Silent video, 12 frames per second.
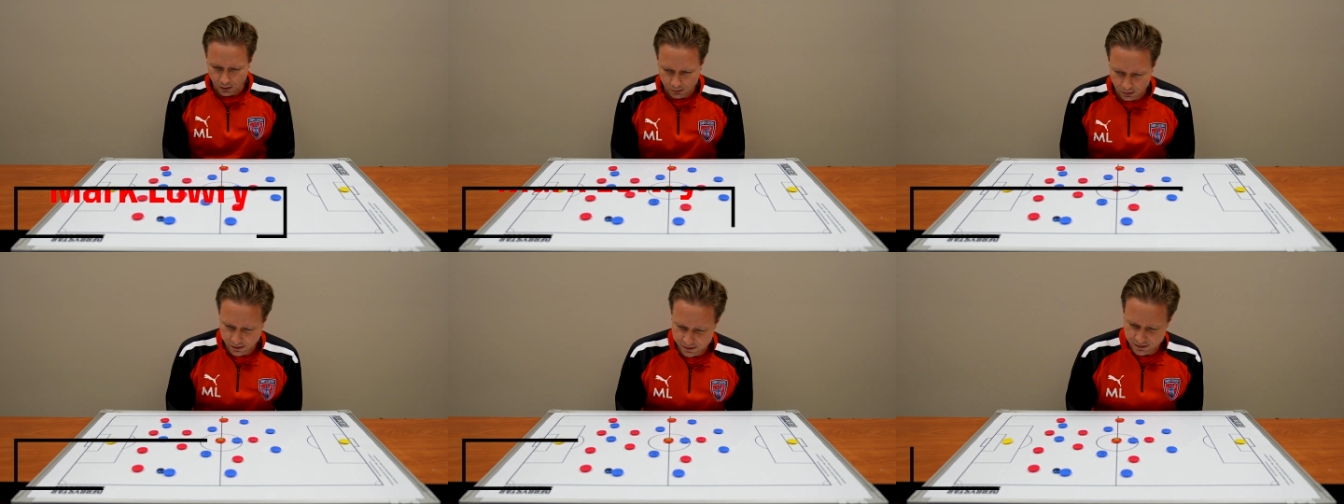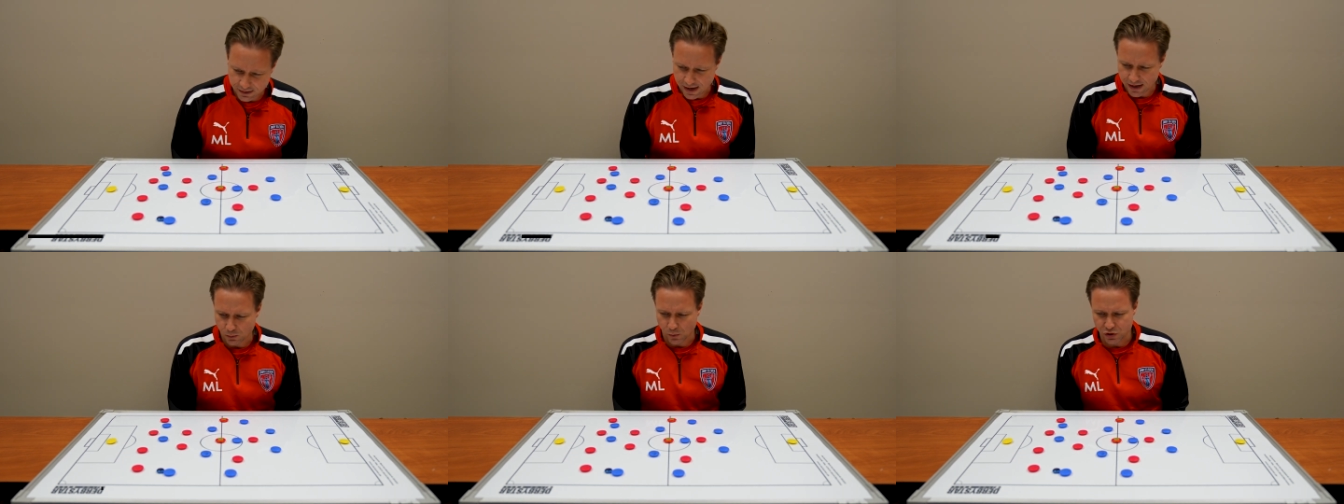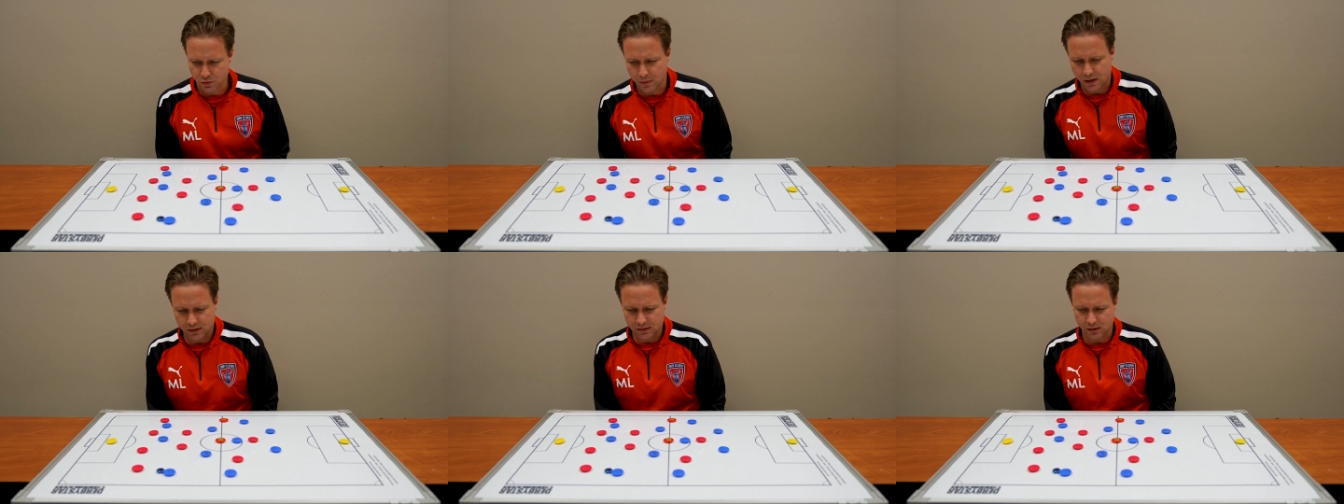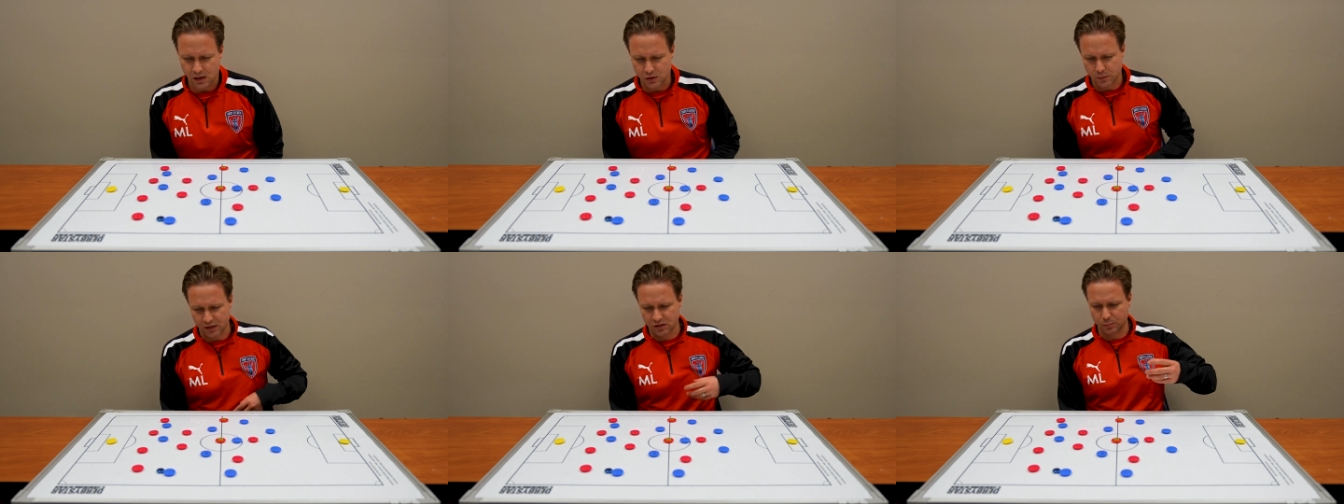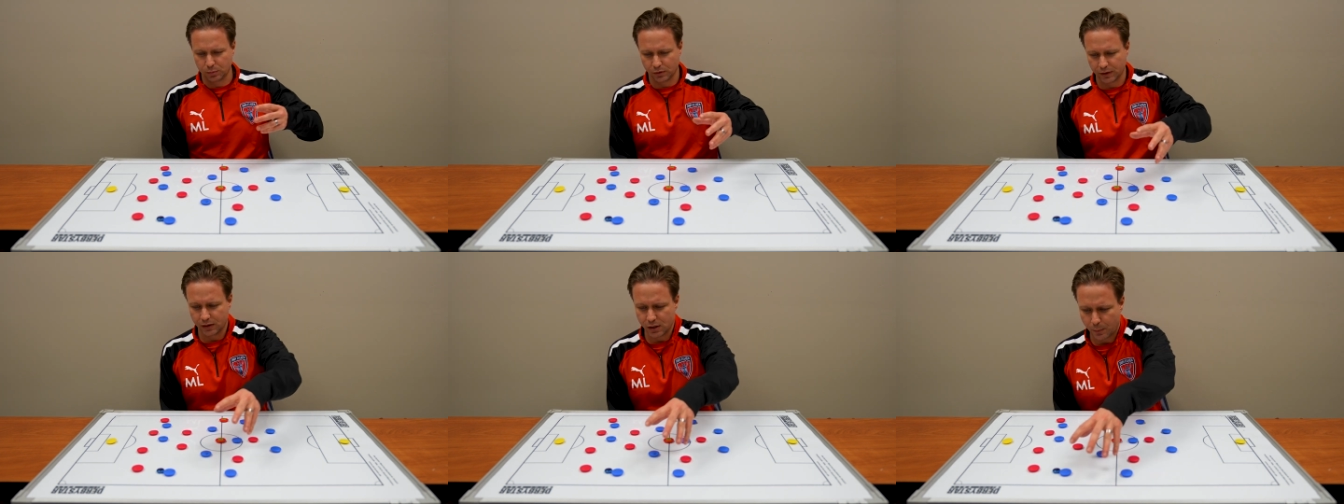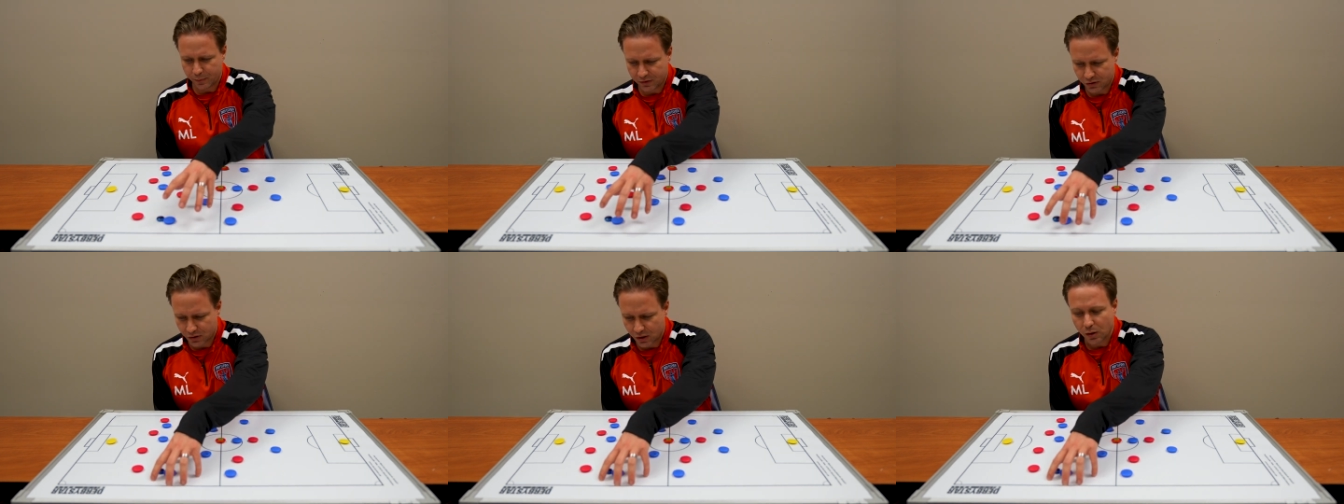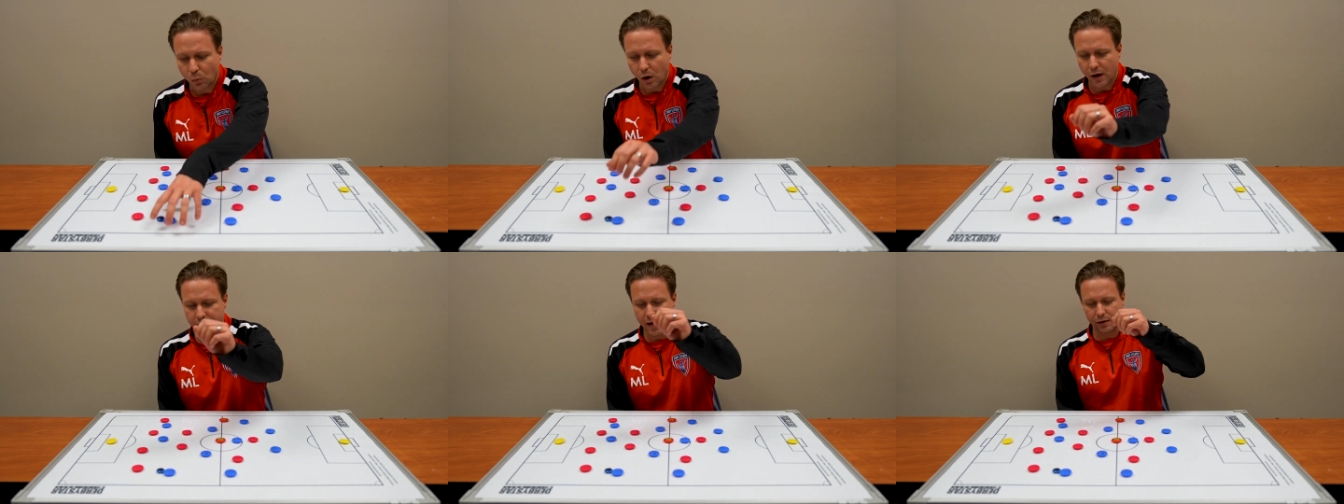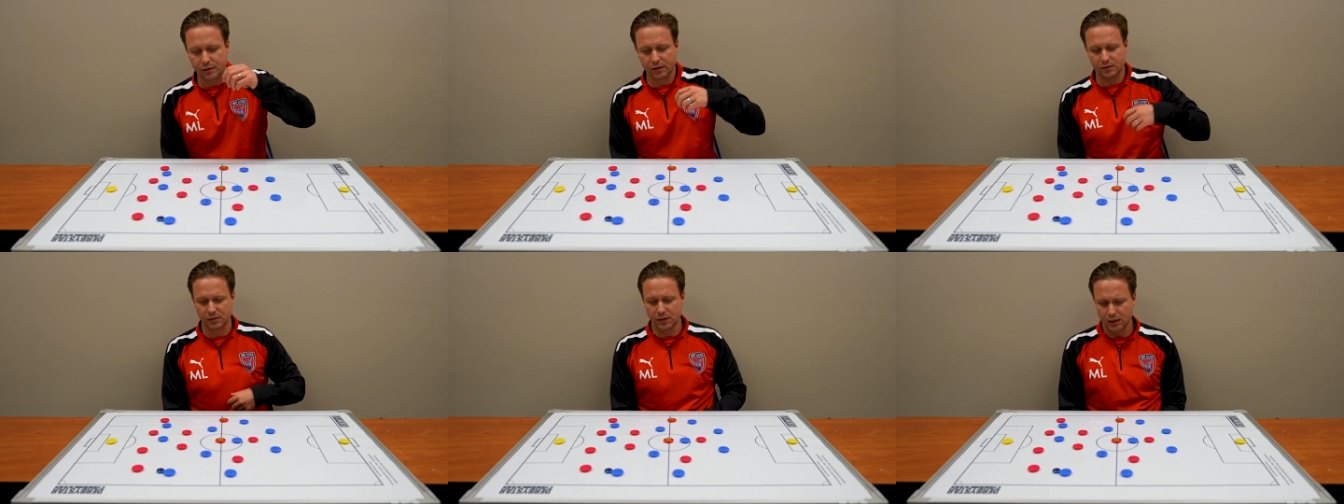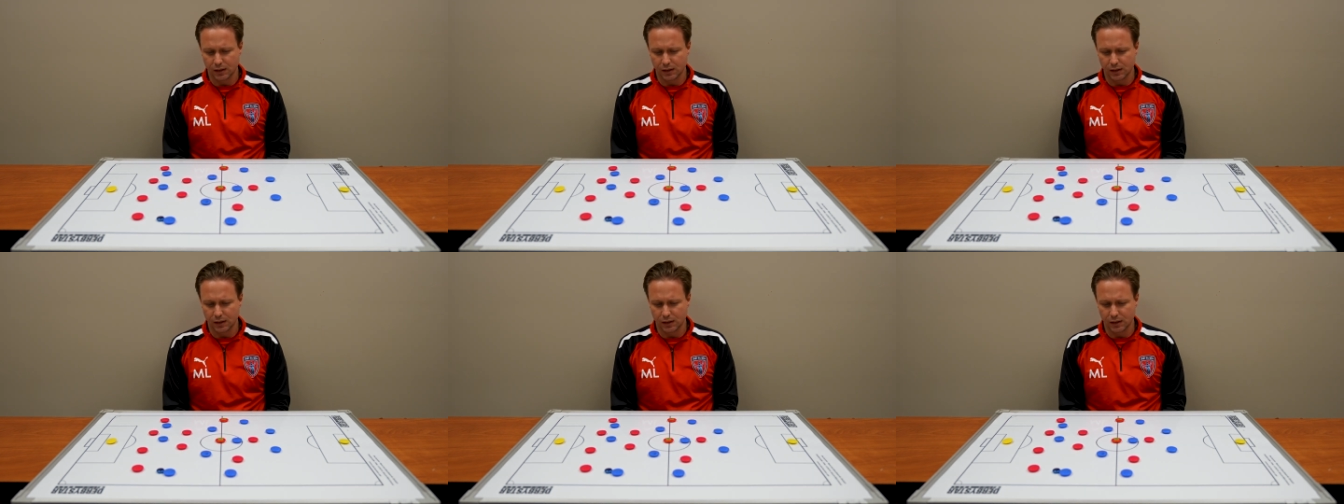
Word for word: Looking today when you might decide to exploit the opposition in the wide areas,